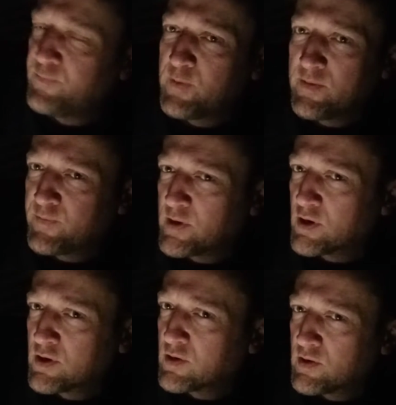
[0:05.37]
if if
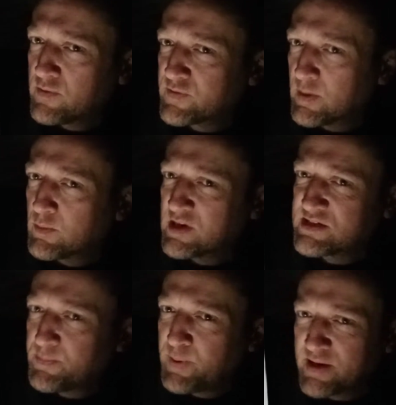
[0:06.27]
you're if someone
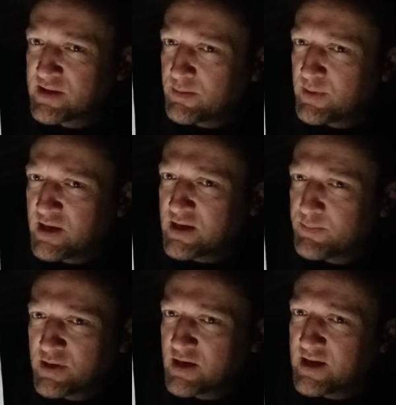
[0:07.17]
is depicting me
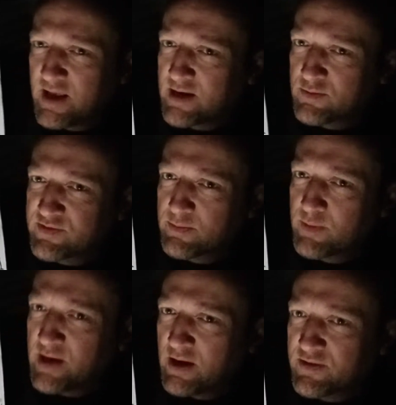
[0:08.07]
communicating with
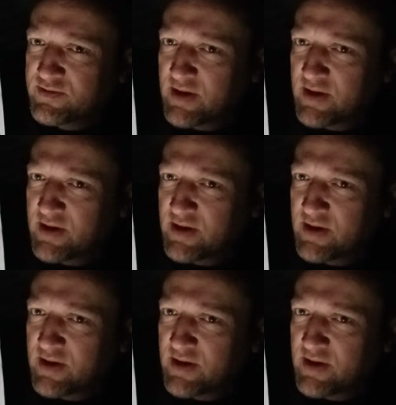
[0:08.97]
someone else,